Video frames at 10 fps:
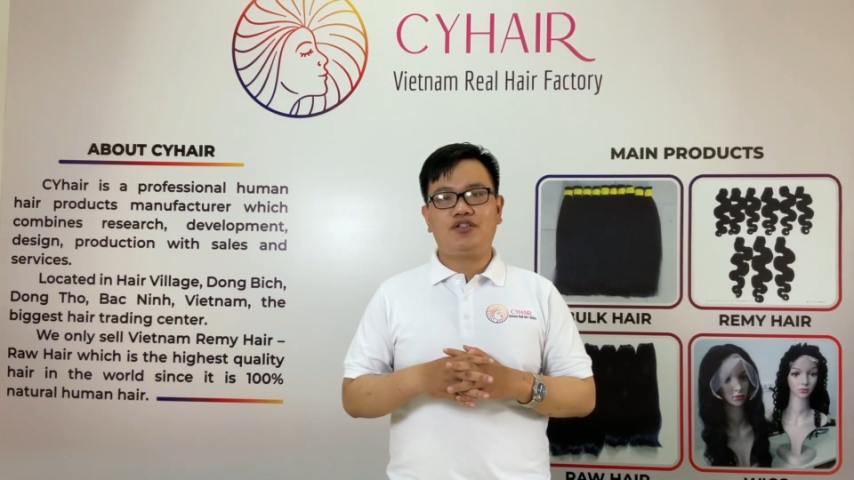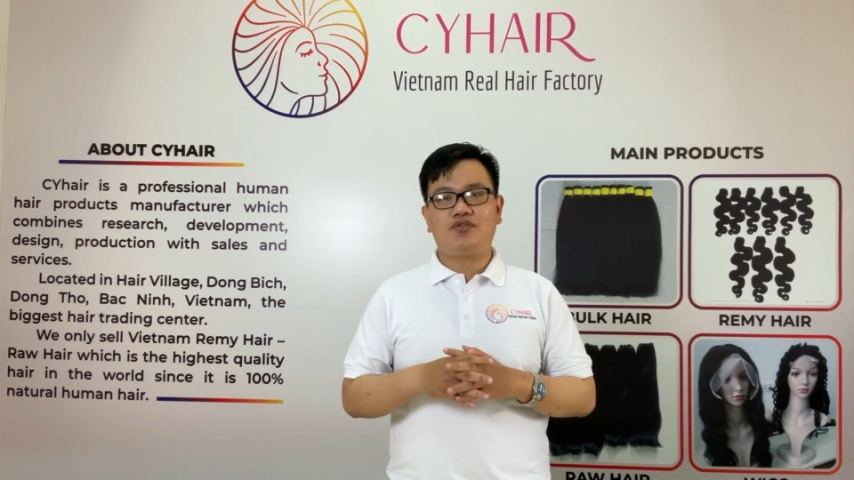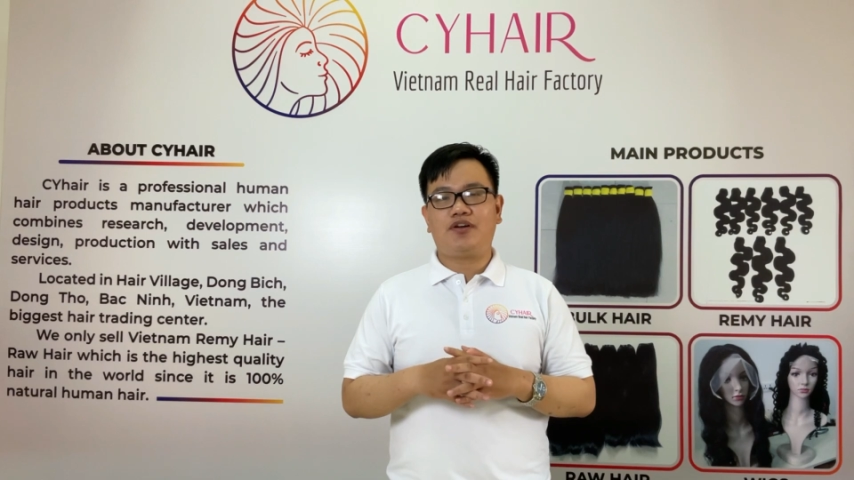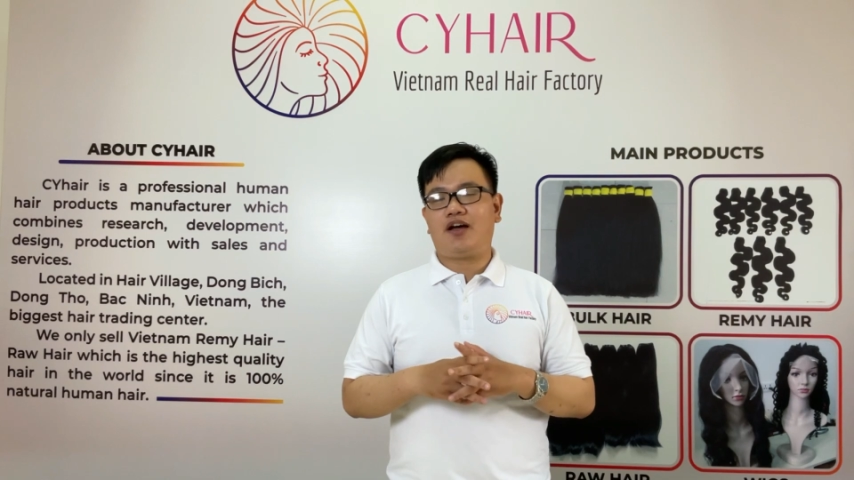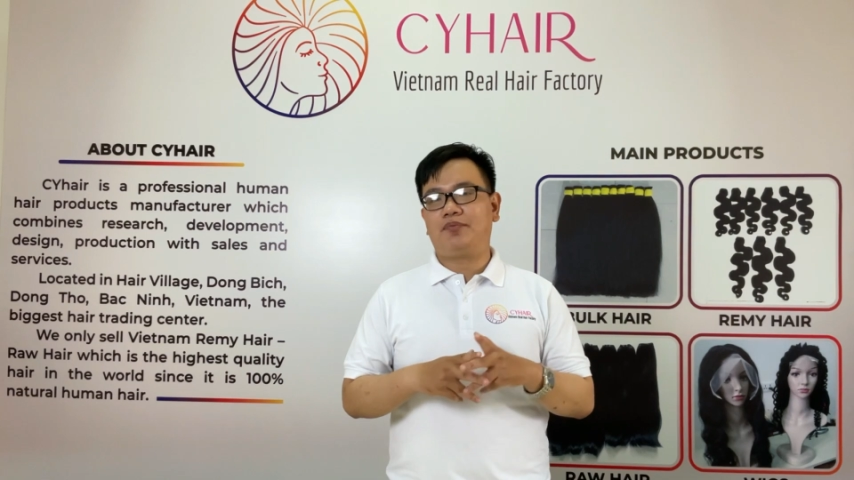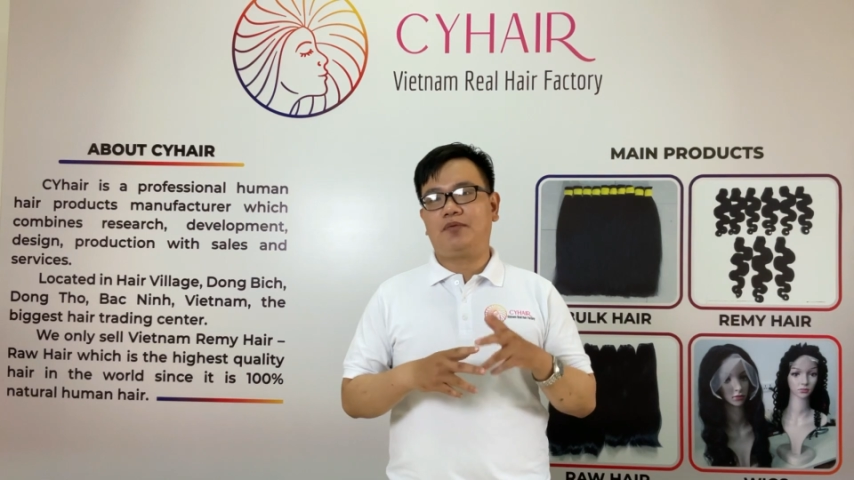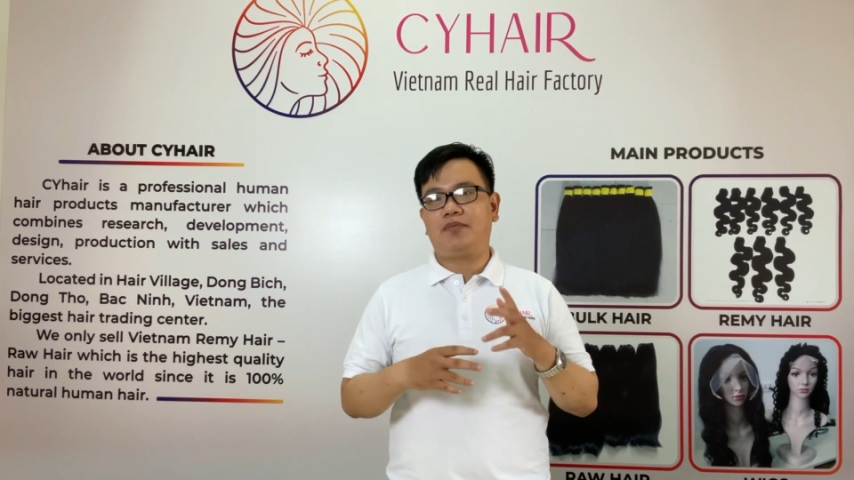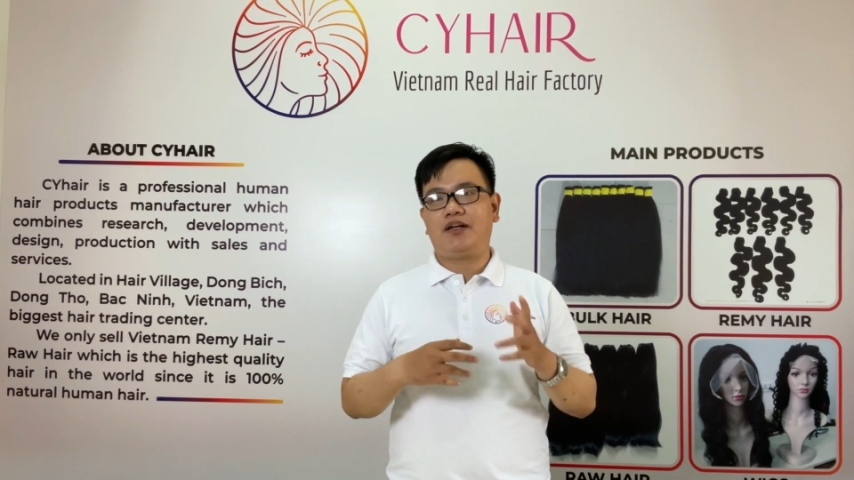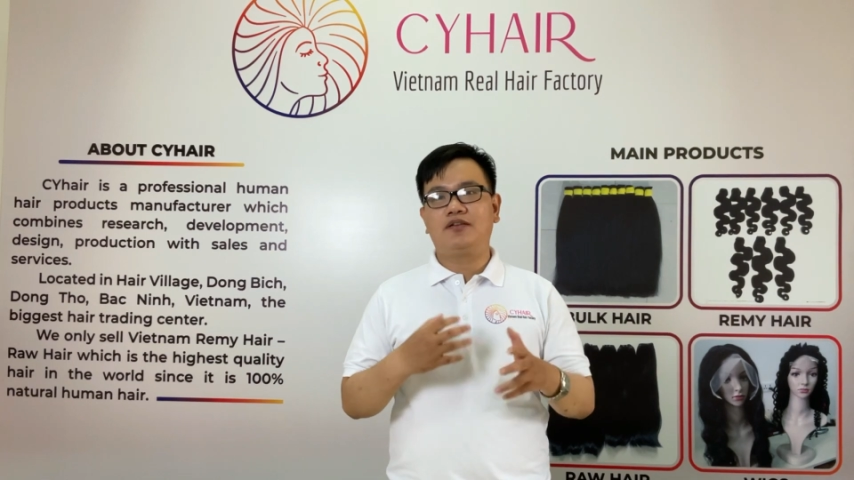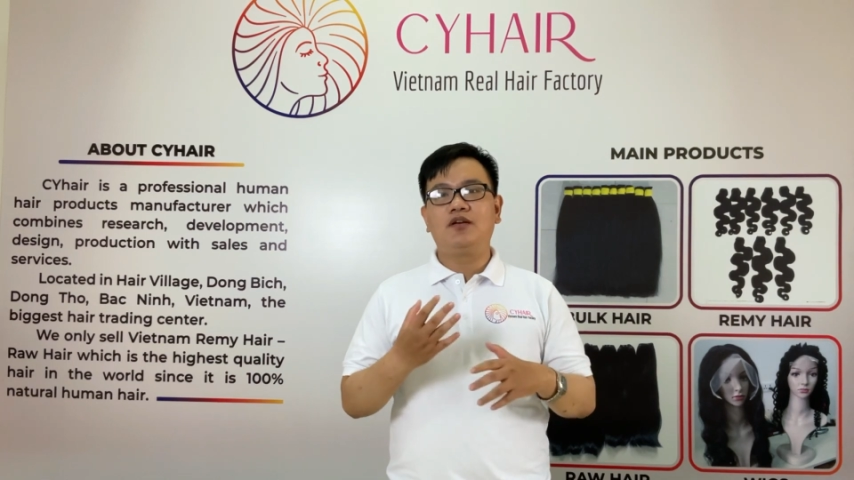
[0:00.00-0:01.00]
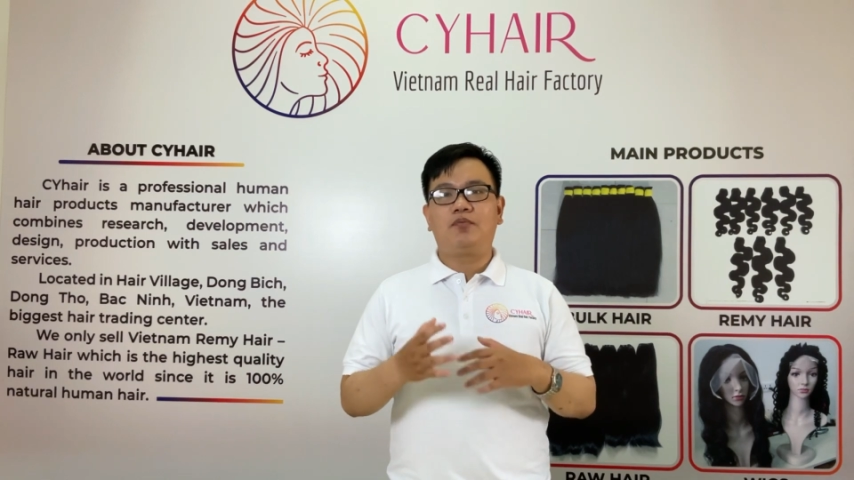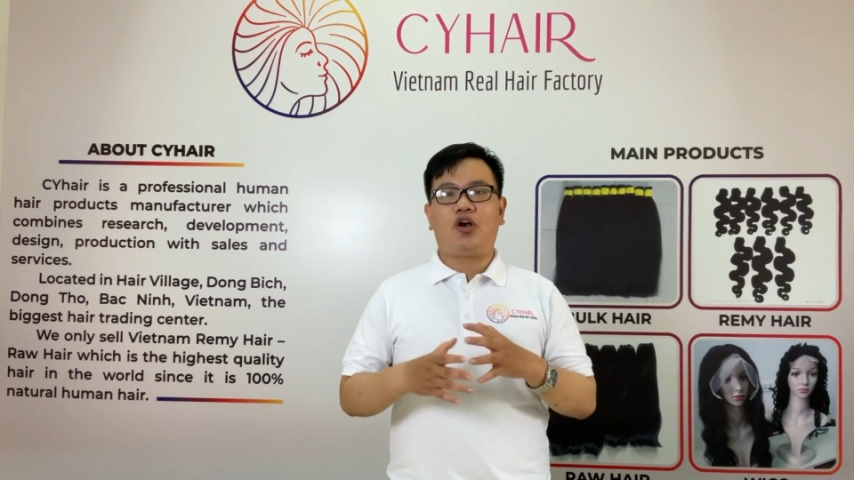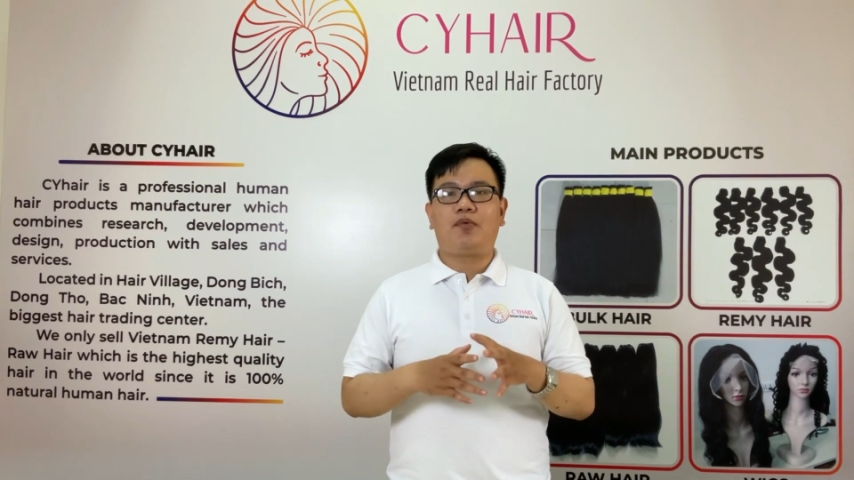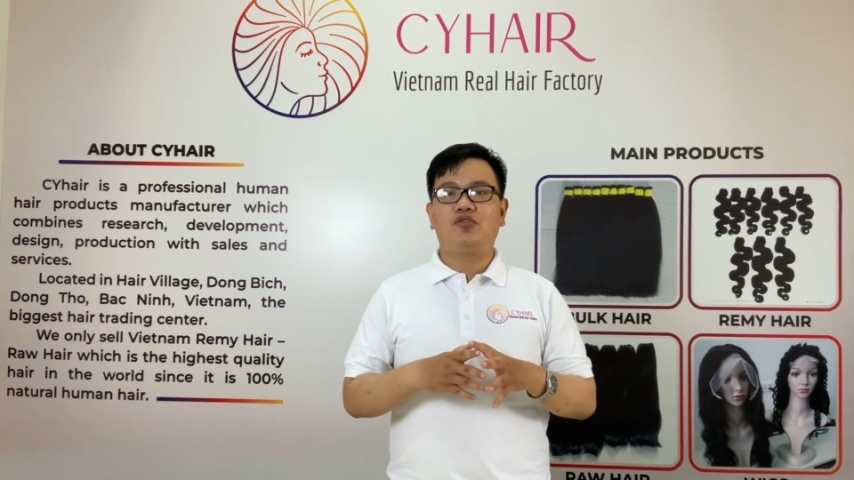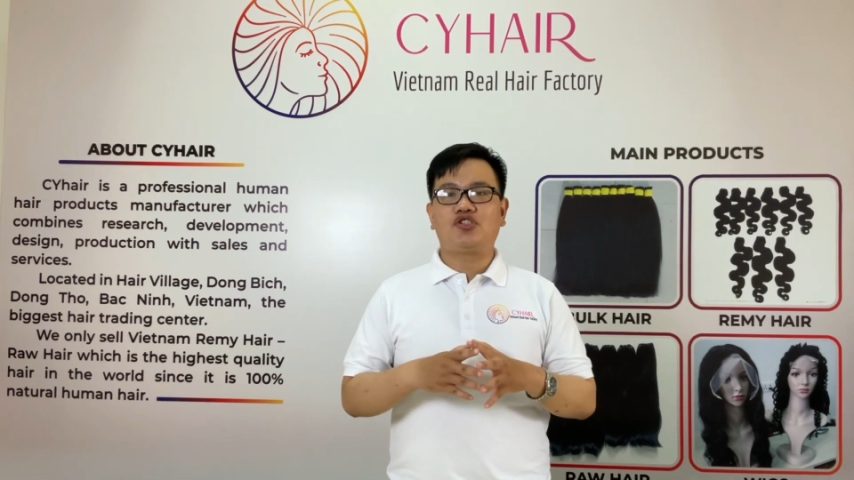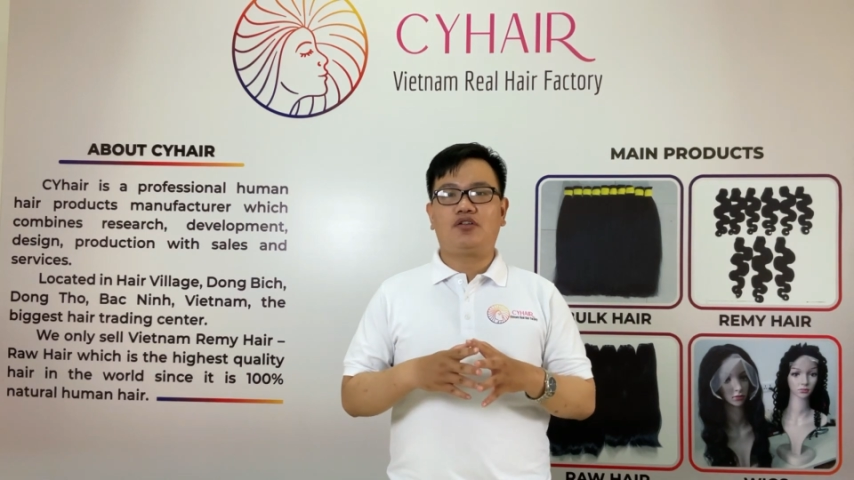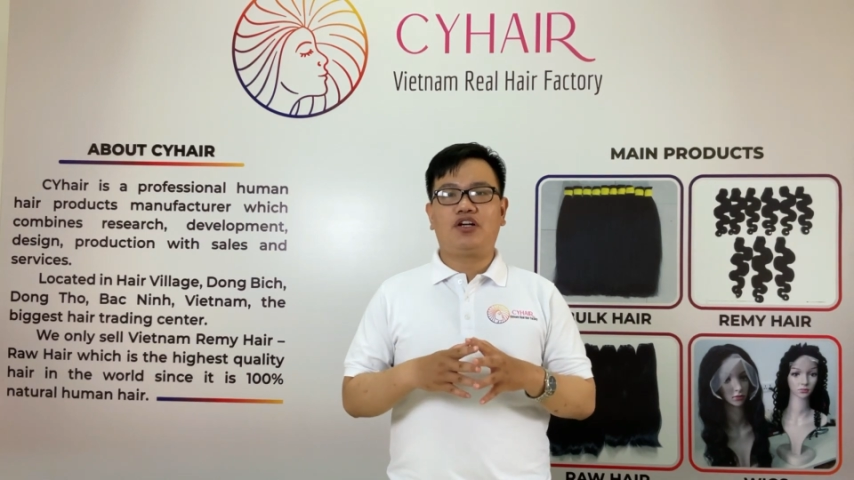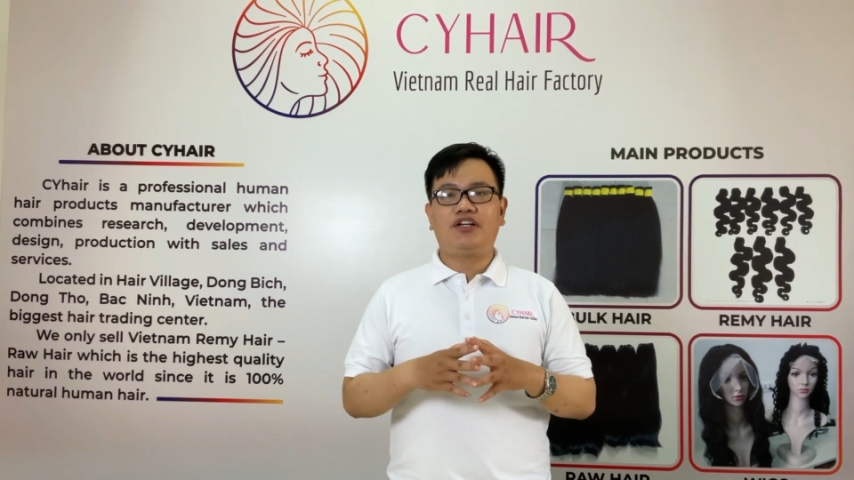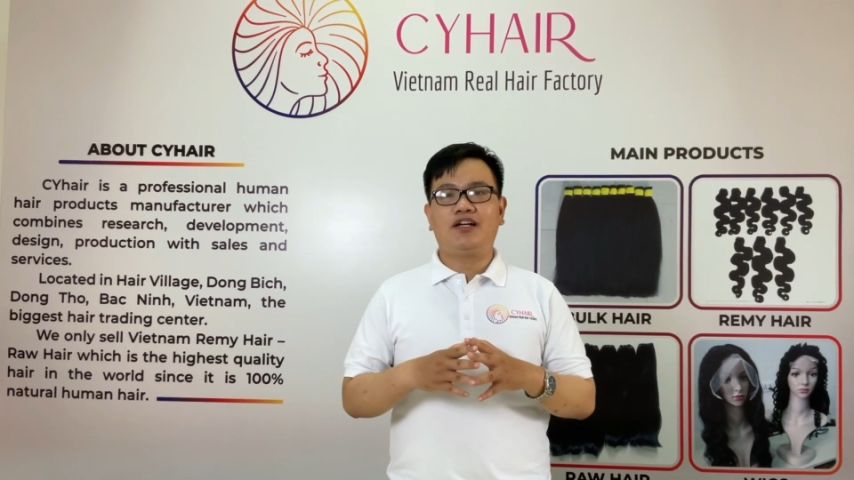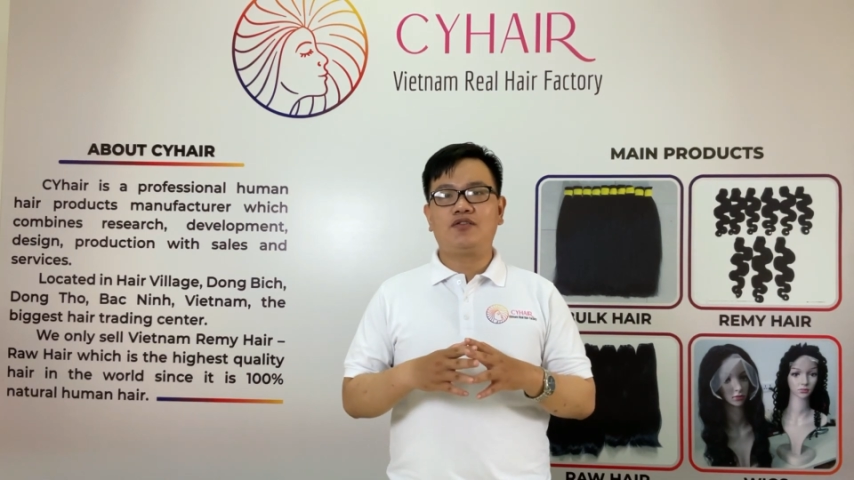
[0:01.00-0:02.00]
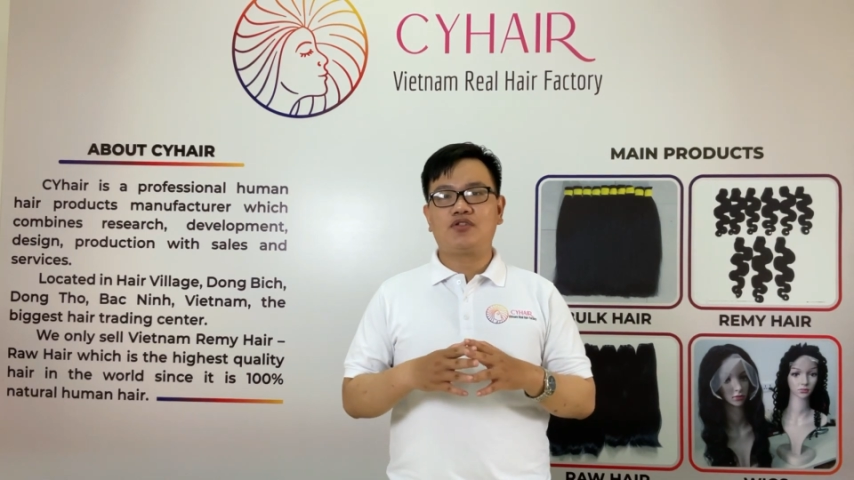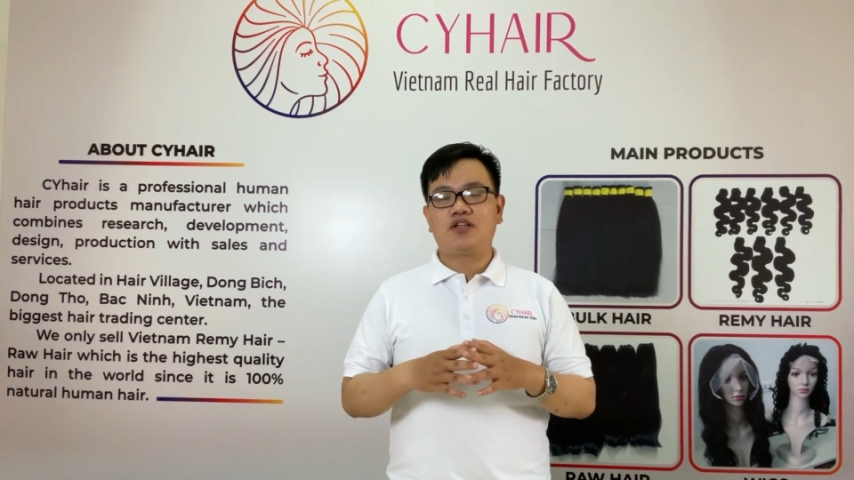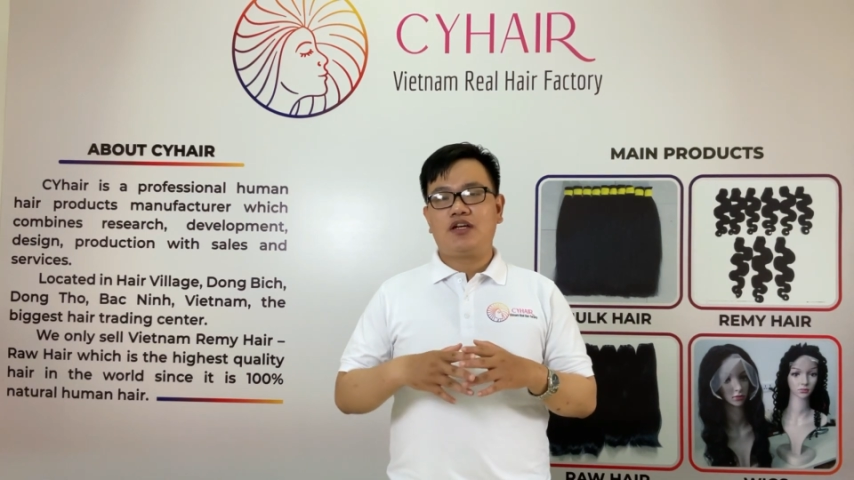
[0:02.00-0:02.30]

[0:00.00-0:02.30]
to get the best promotion right now.